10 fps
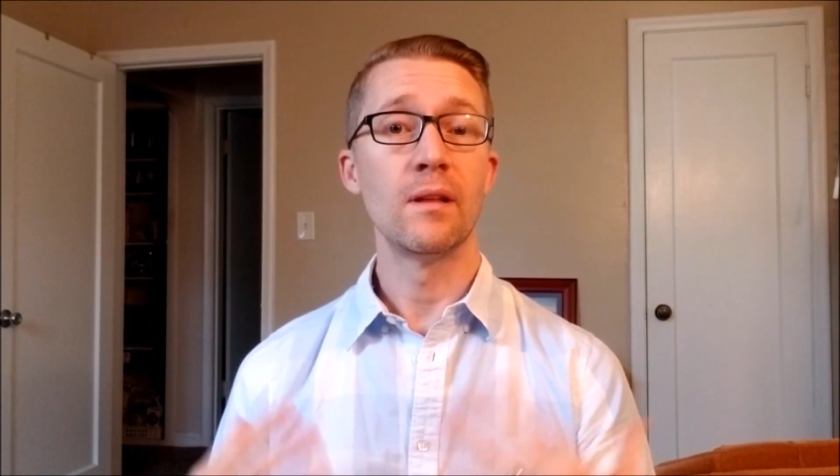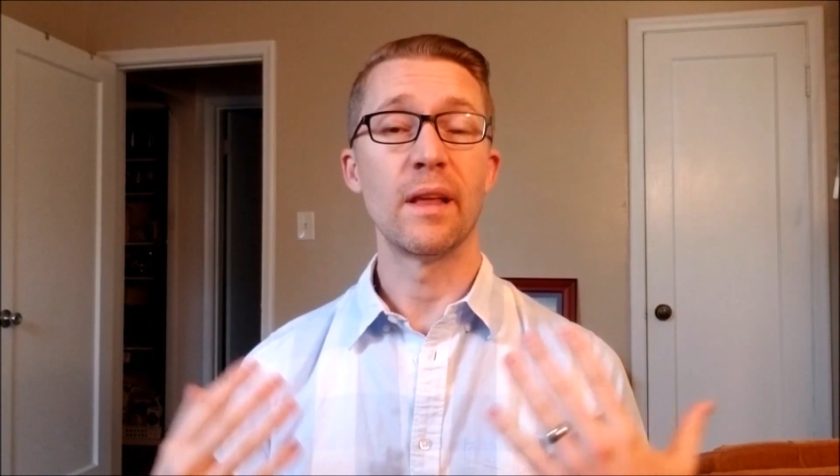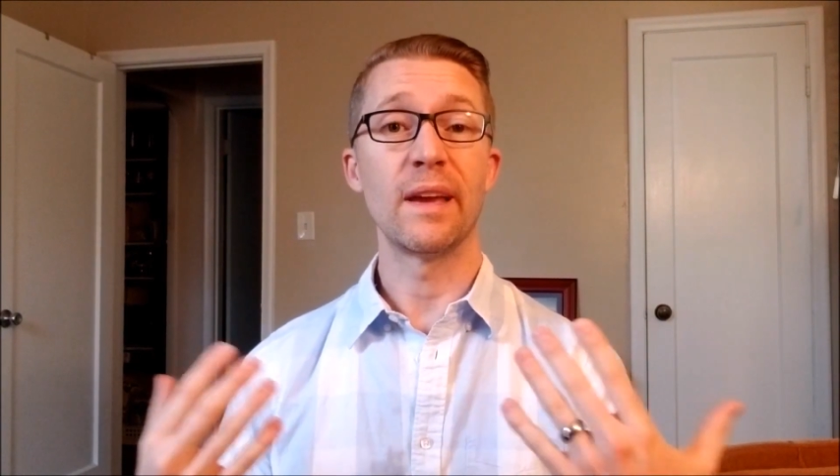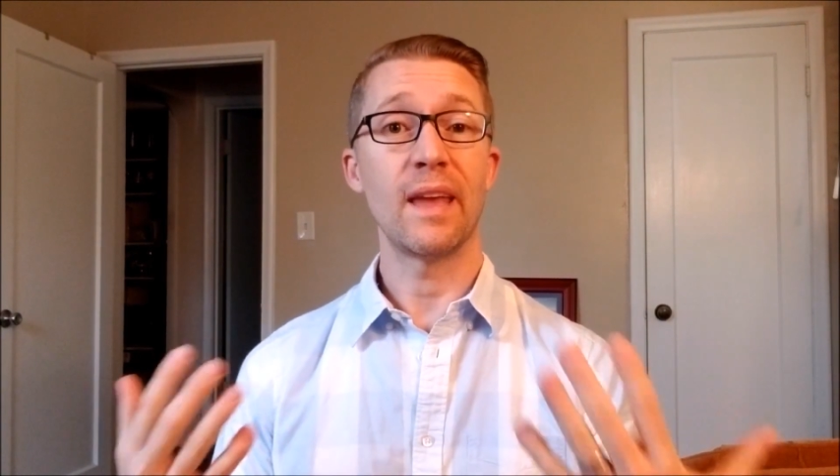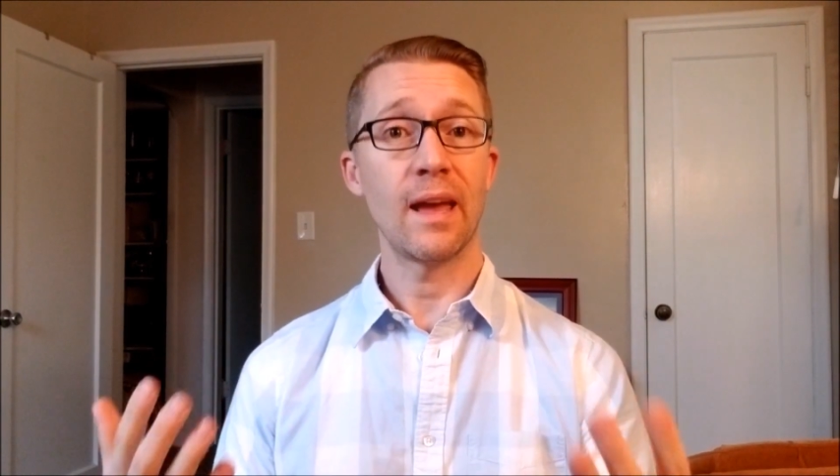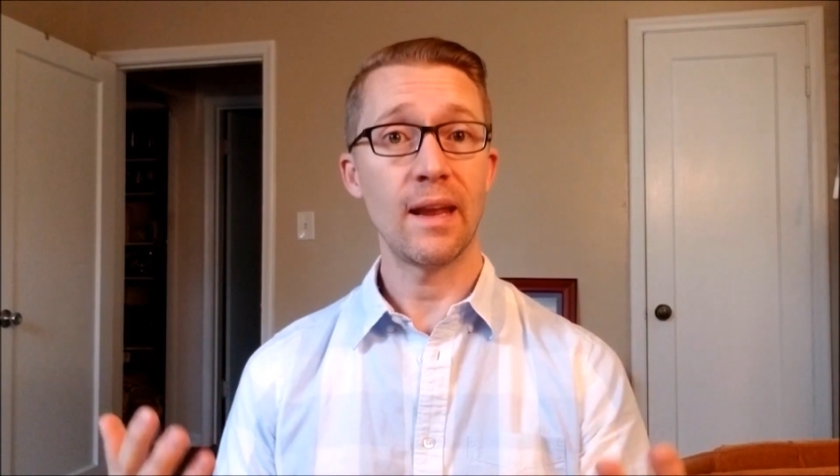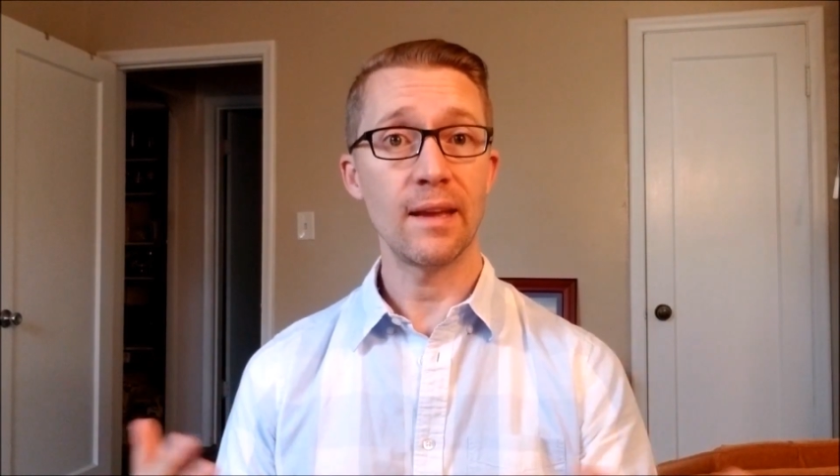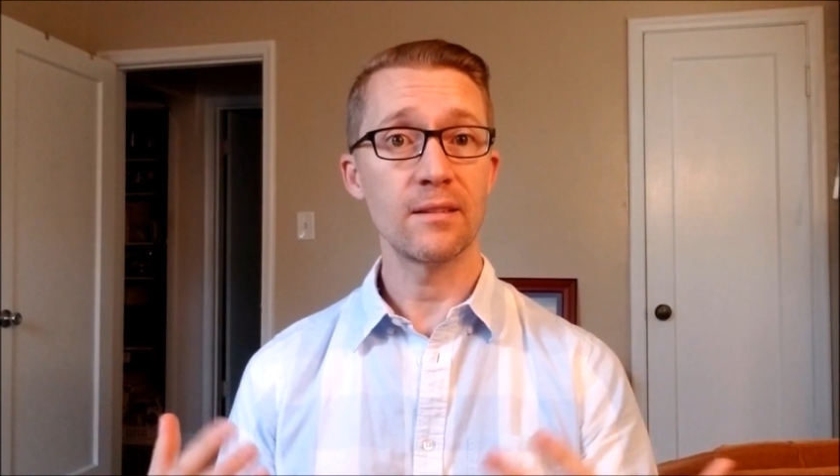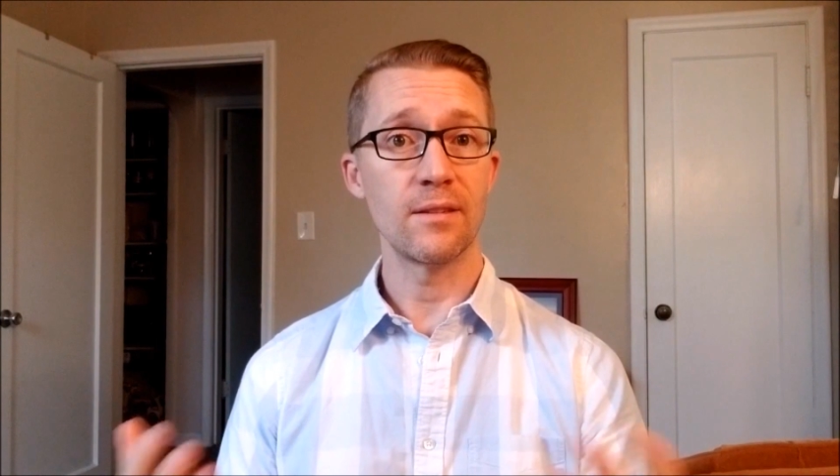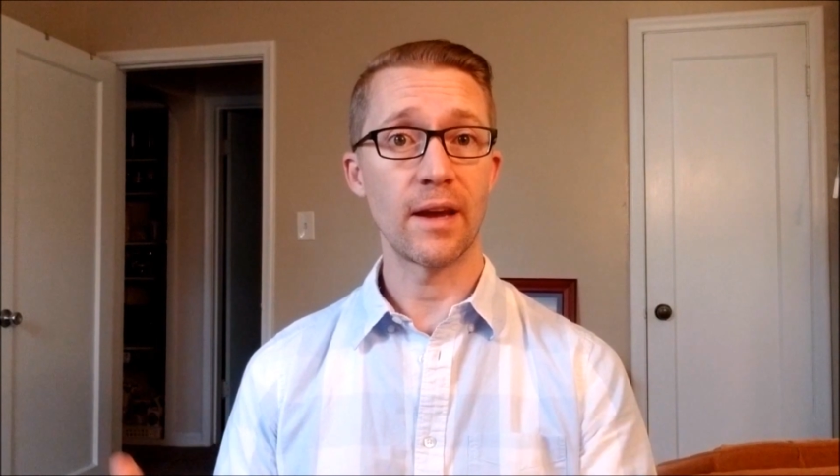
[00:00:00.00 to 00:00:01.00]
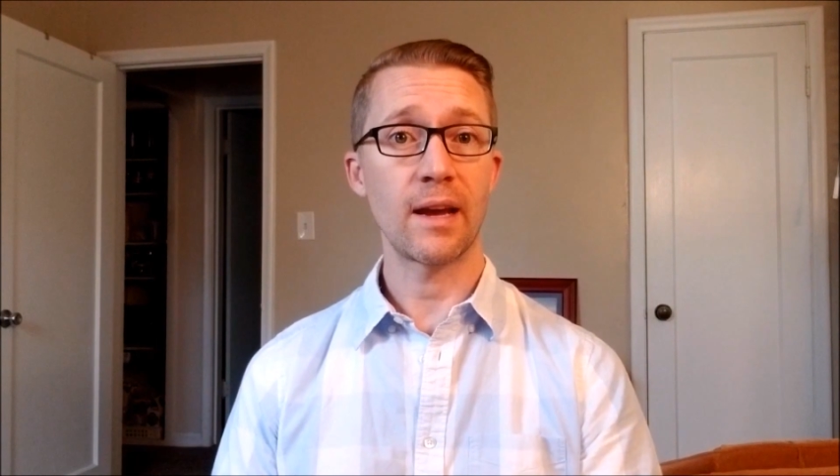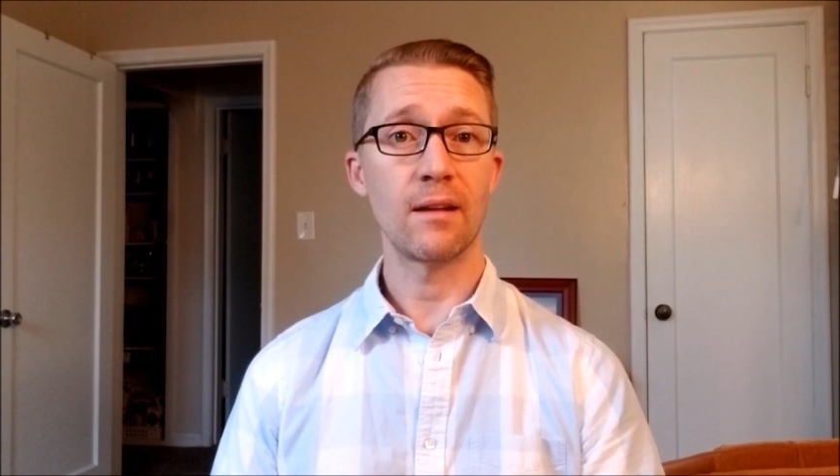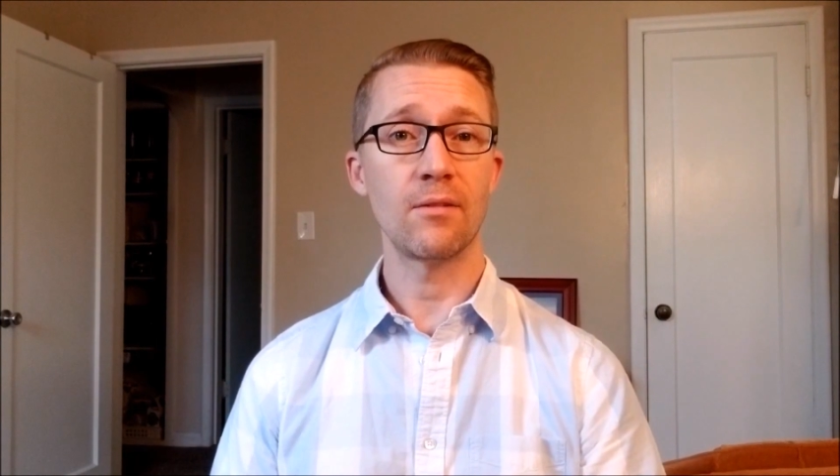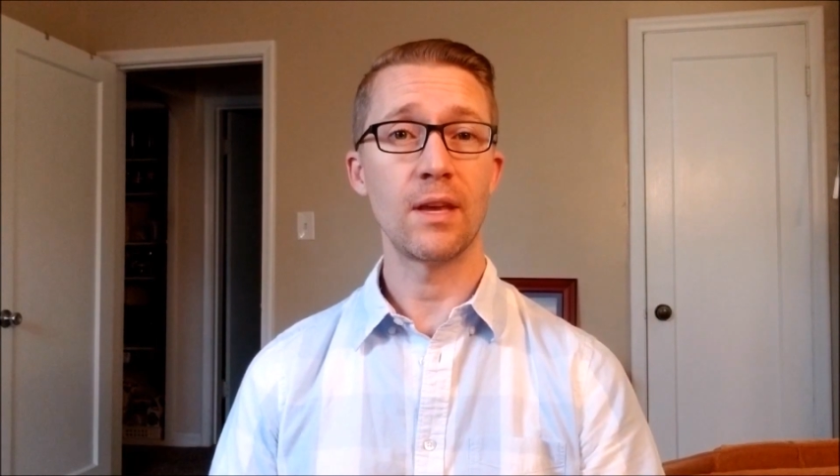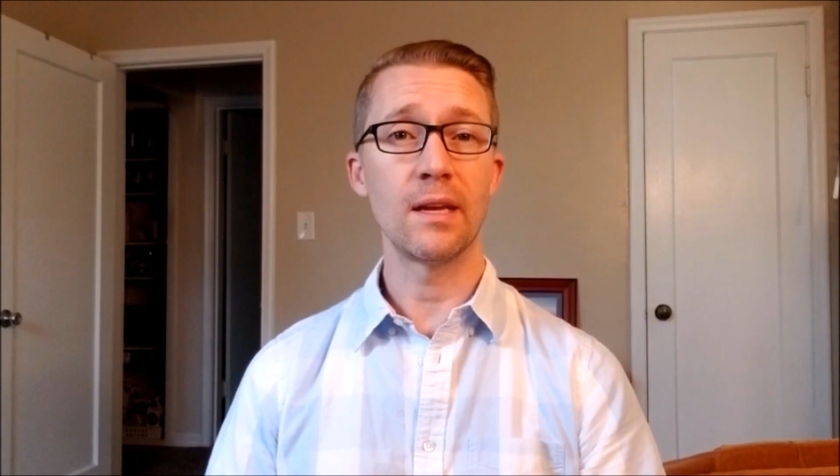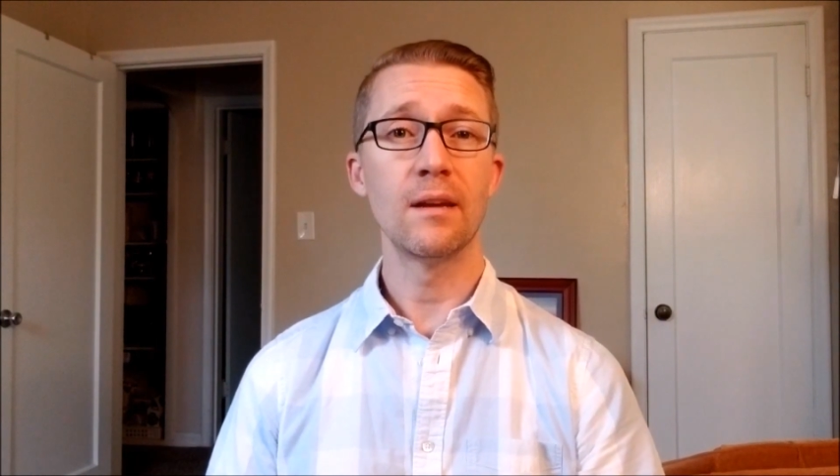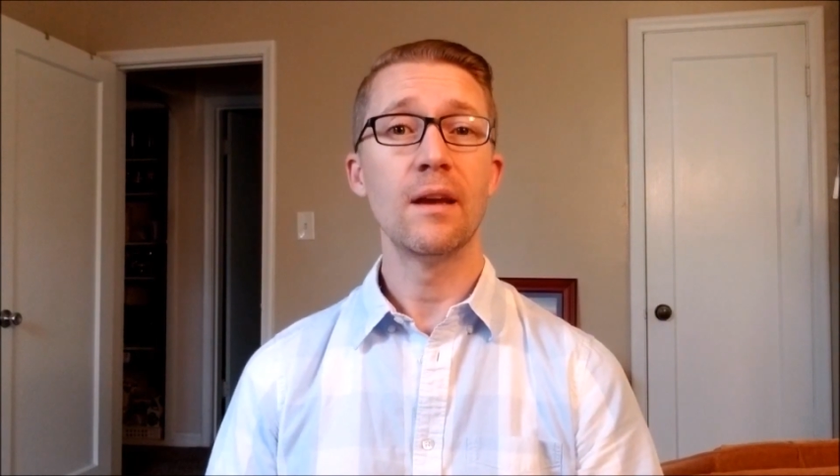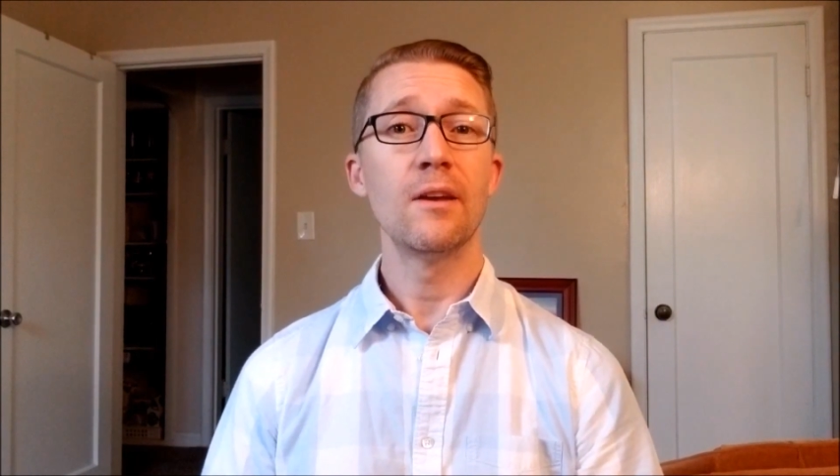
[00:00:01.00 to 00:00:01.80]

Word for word: like headaches and that kind of thing.